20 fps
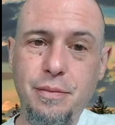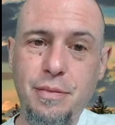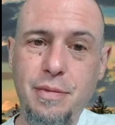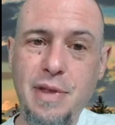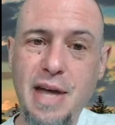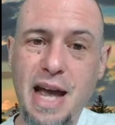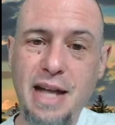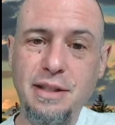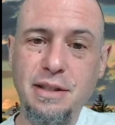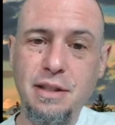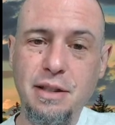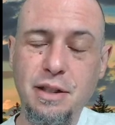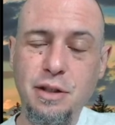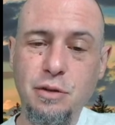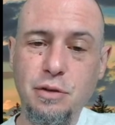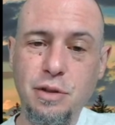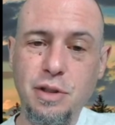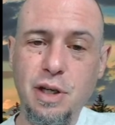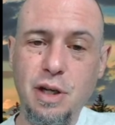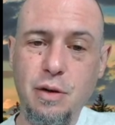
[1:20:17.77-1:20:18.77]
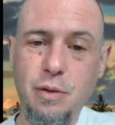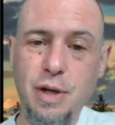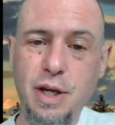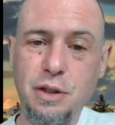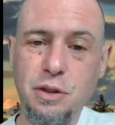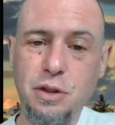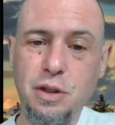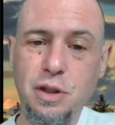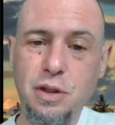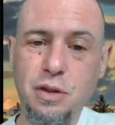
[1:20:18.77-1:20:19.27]
that's an interesting
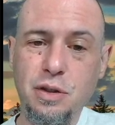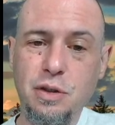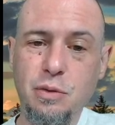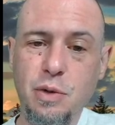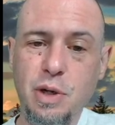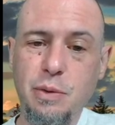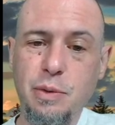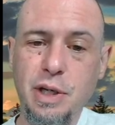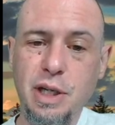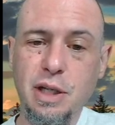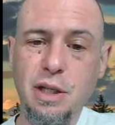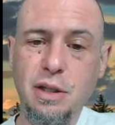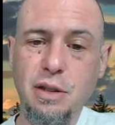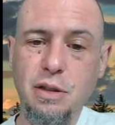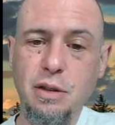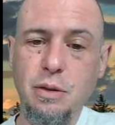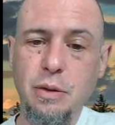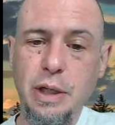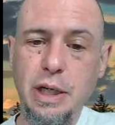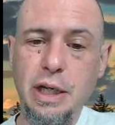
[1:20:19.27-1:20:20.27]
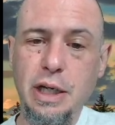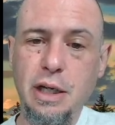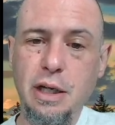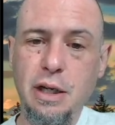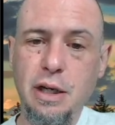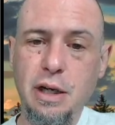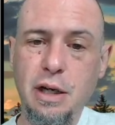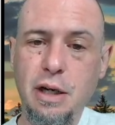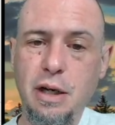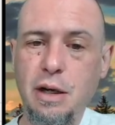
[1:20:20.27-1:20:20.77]
question. So what are we going to do
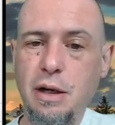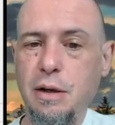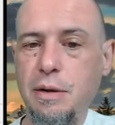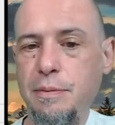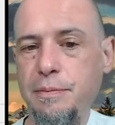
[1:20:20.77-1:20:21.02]
here?